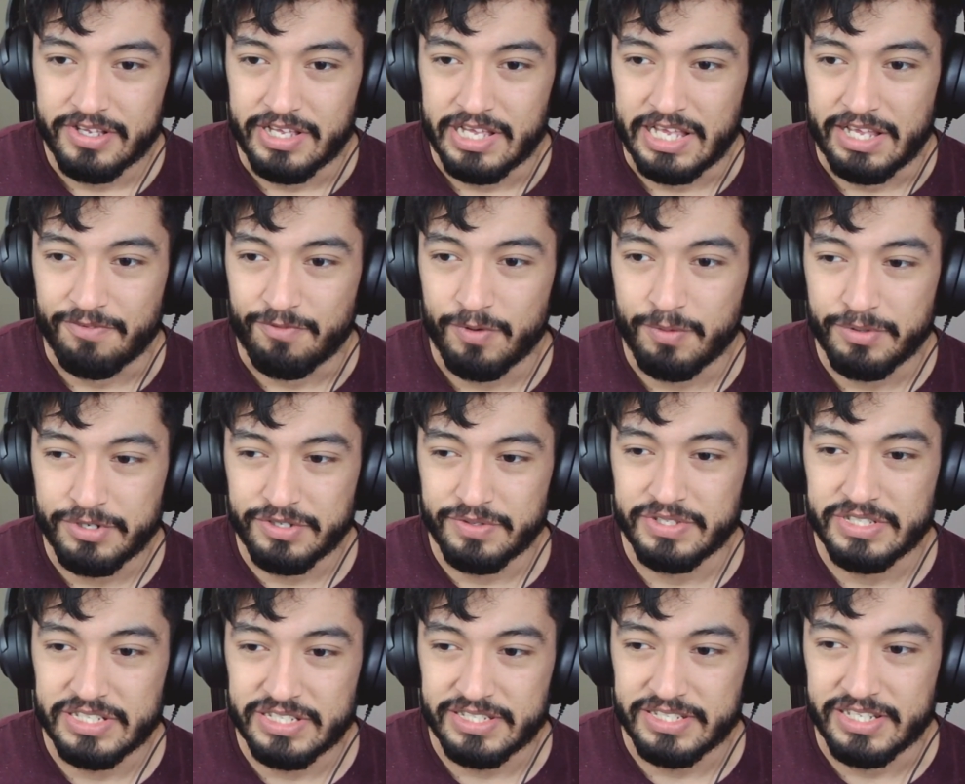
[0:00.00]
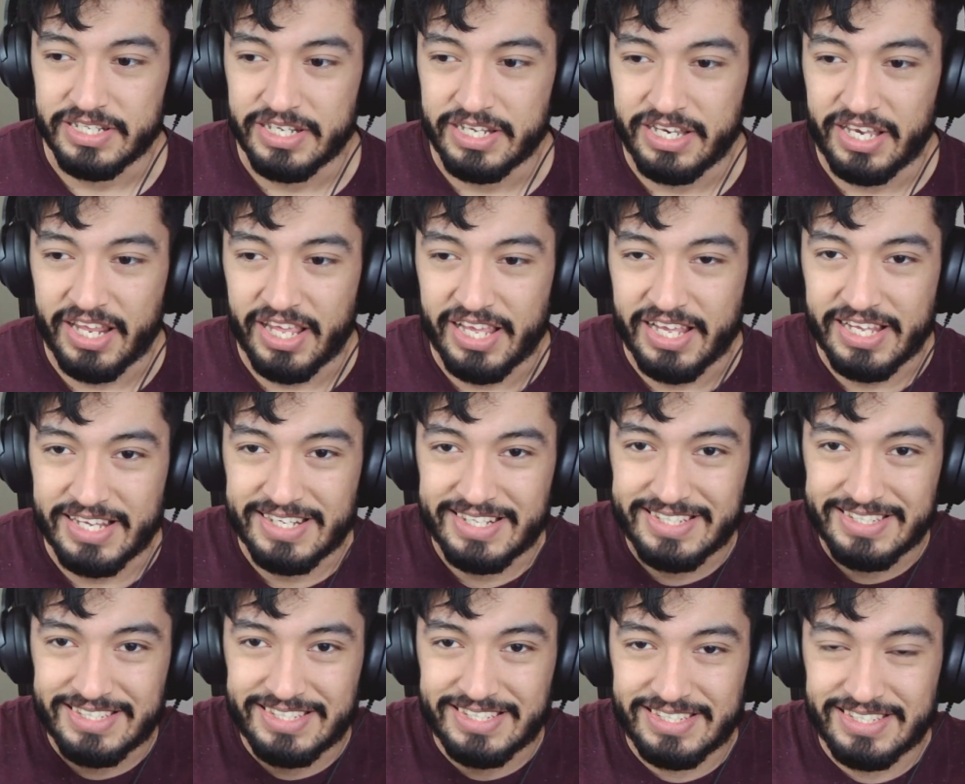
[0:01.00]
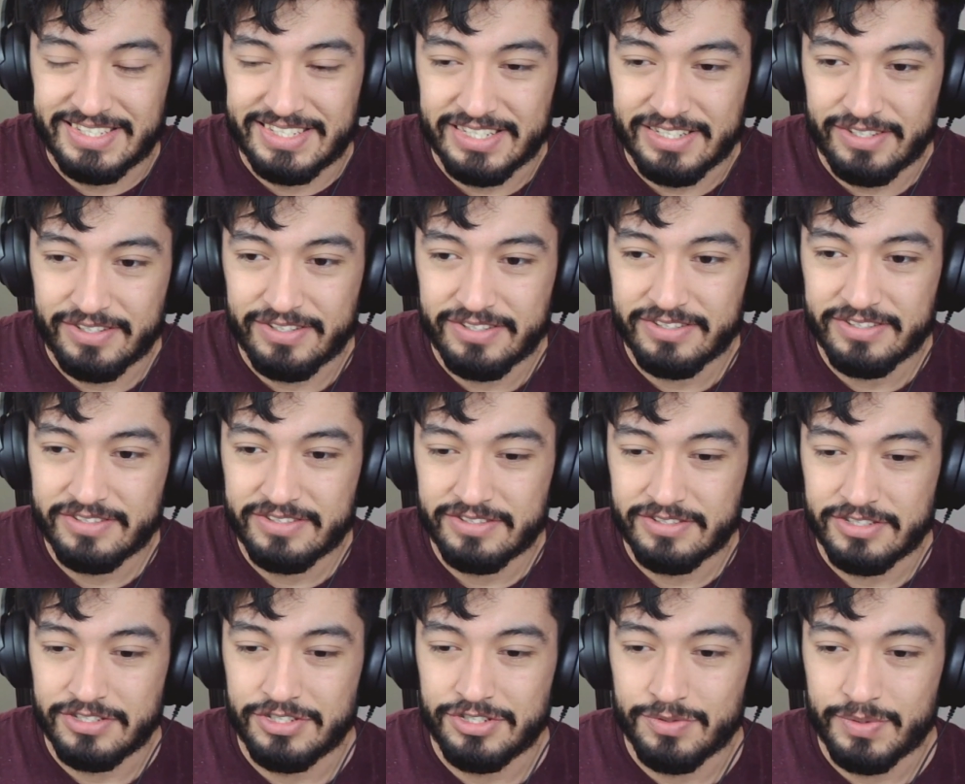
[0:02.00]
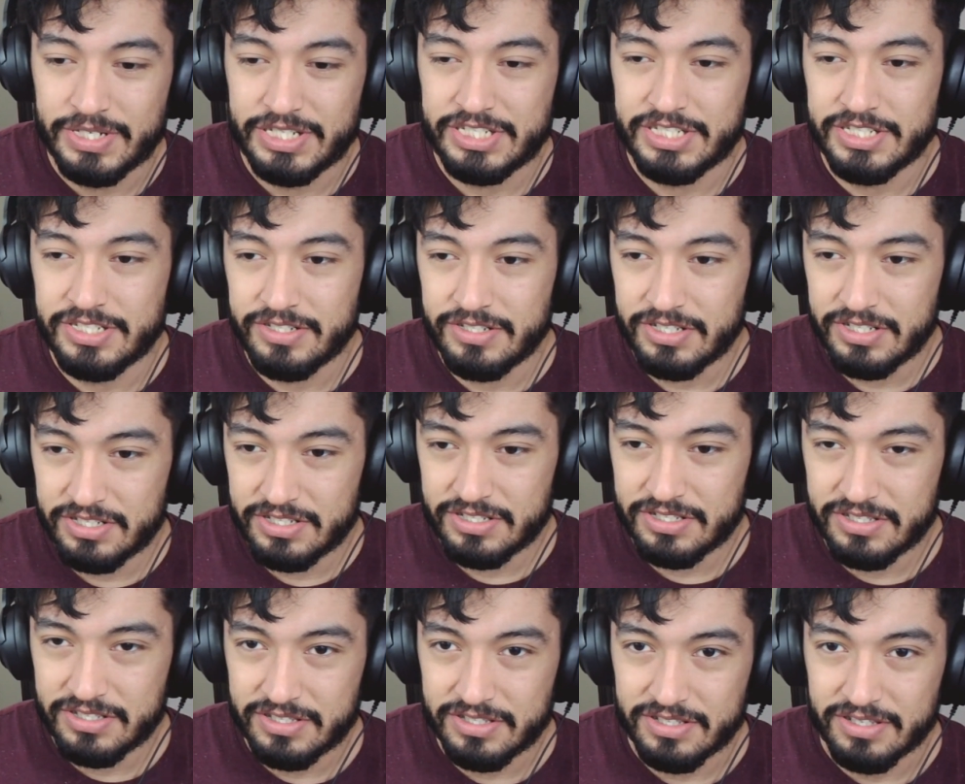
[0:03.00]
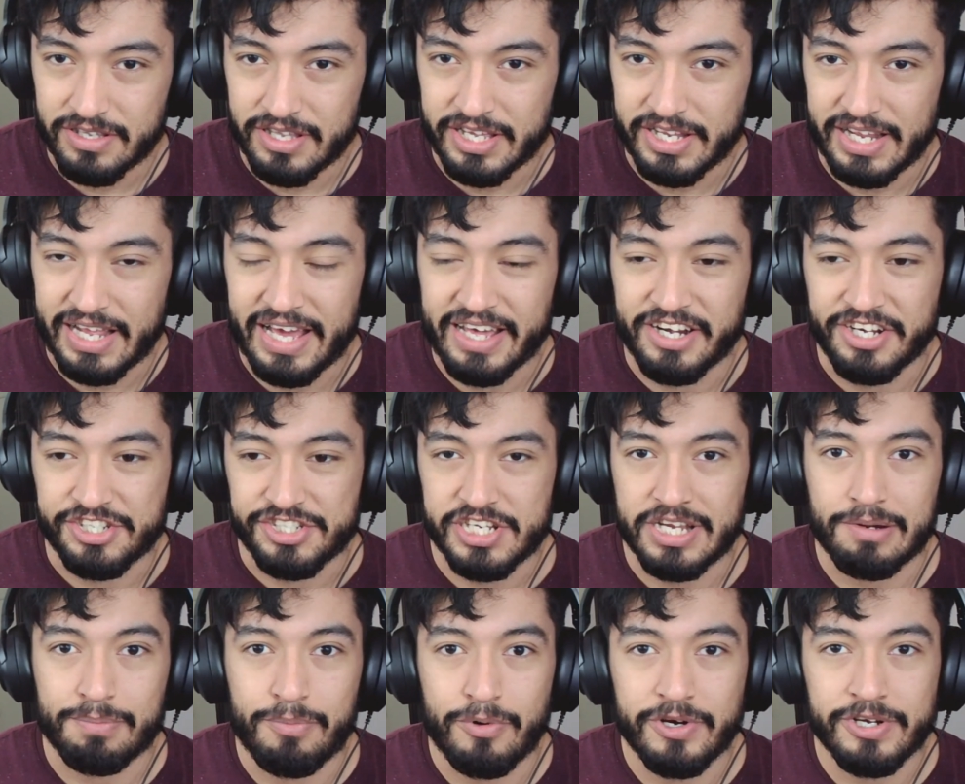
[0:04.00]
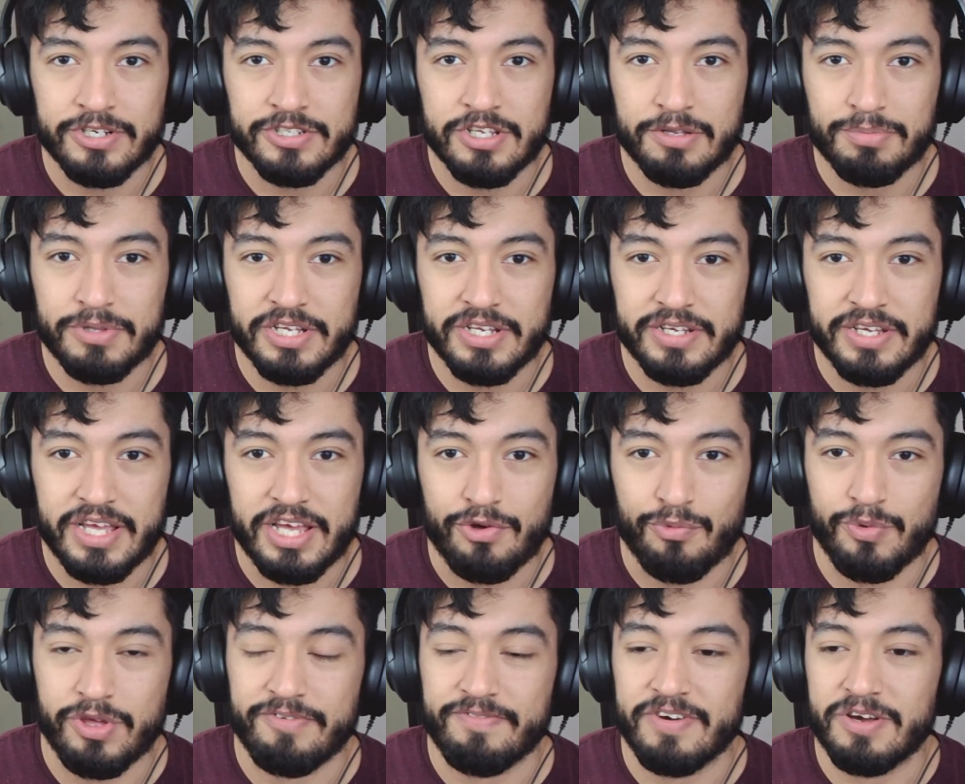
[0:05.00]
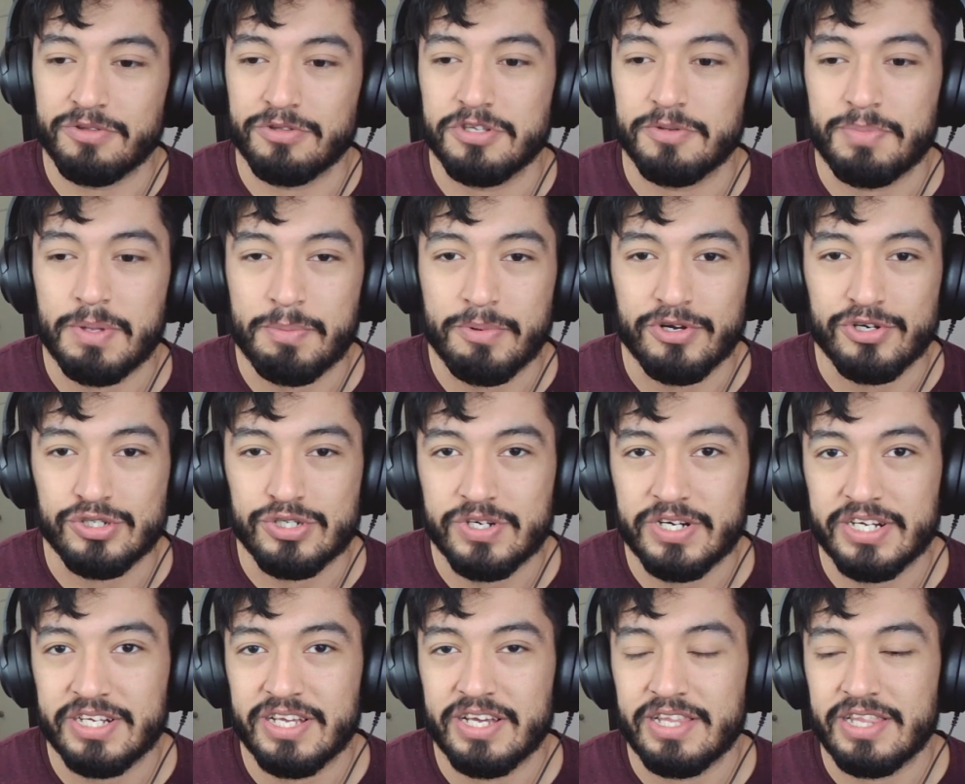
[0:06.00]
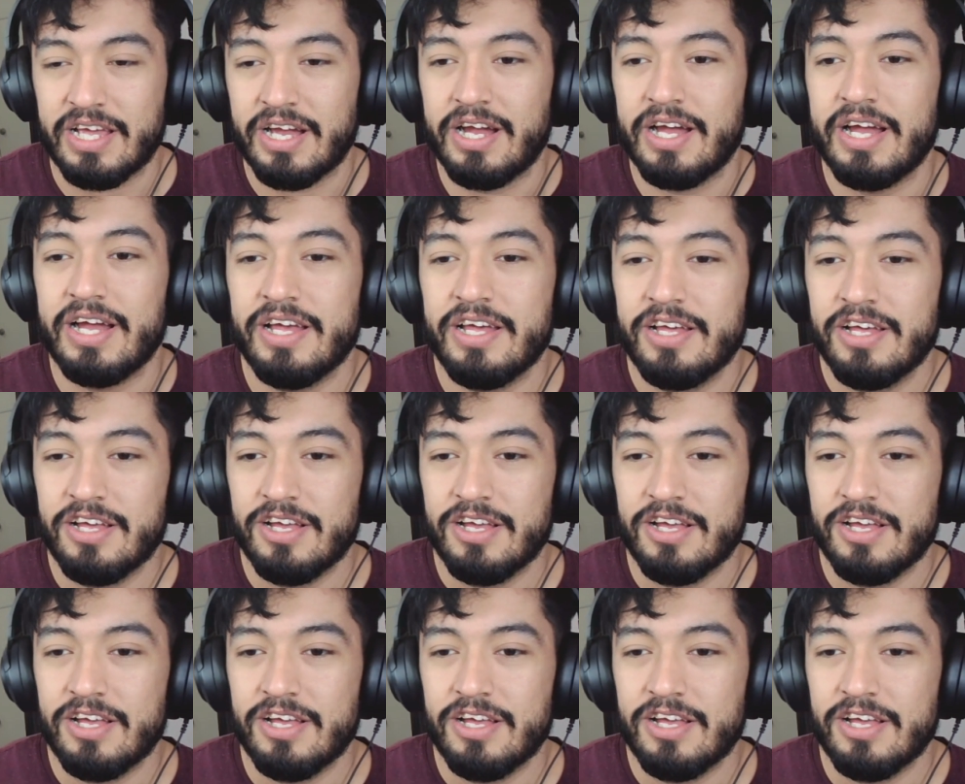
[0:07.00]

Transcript: if we were doing this in a still situation, like at a checkpoint or something, and we found two people in a truck that